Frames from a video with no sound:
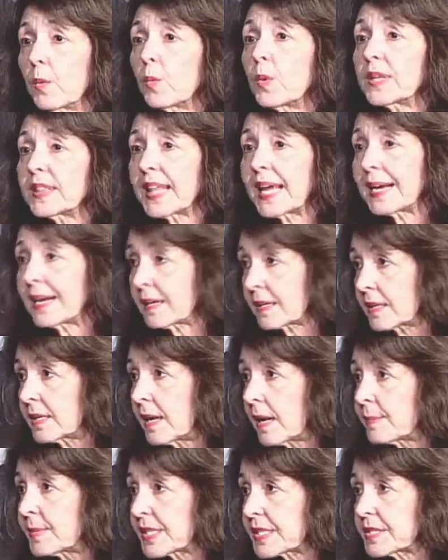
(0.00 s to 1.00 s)
what that
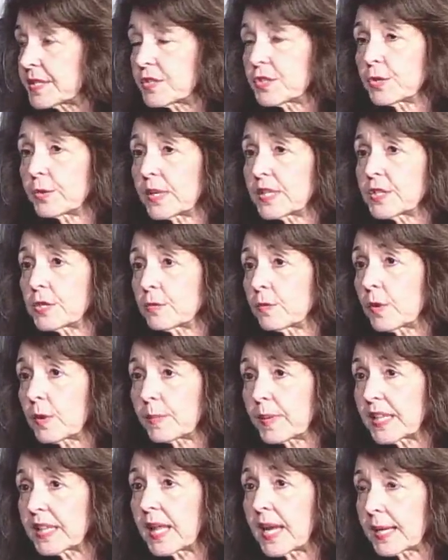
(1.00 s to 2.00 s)
economic situation will
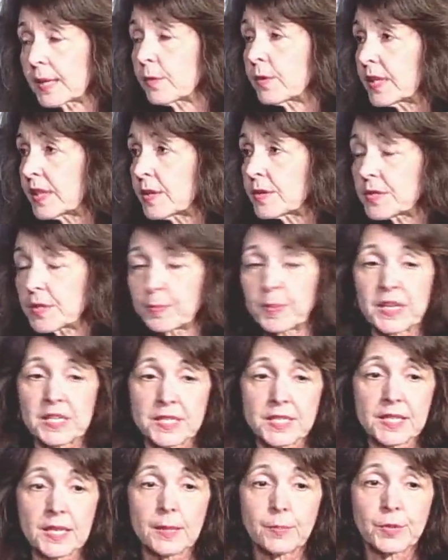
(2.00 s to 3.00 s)
be like when those
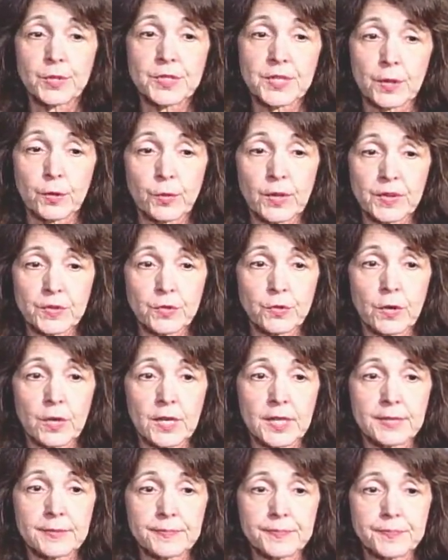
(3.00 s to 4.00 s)
peacekeepers are
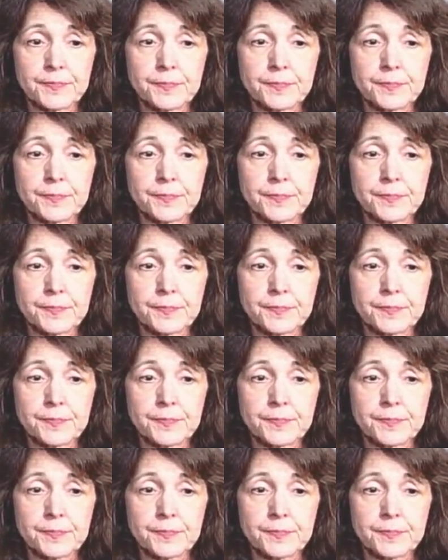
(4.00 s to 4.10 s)
withdrawn.